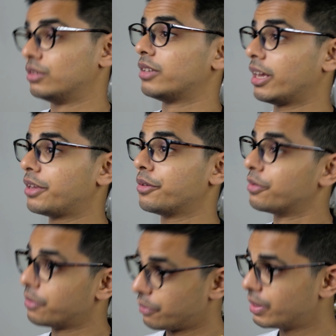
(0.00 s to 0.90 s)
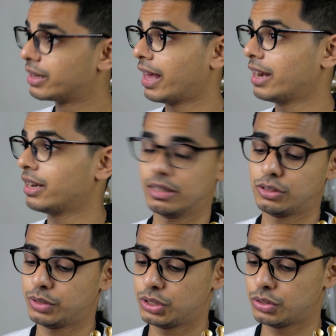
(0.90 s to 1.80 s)
Thank you. We'll get in
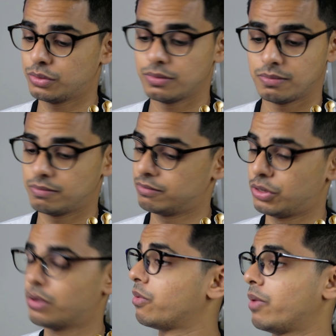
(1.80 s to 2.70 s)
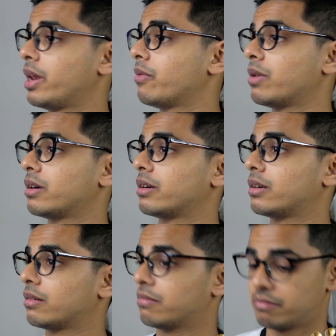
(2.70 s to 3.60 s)
touch with you, whenever
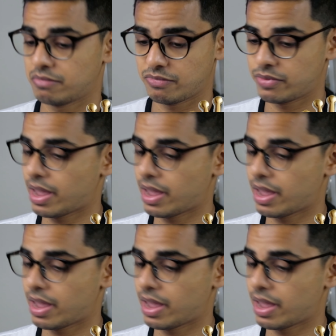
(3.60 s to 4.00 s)
we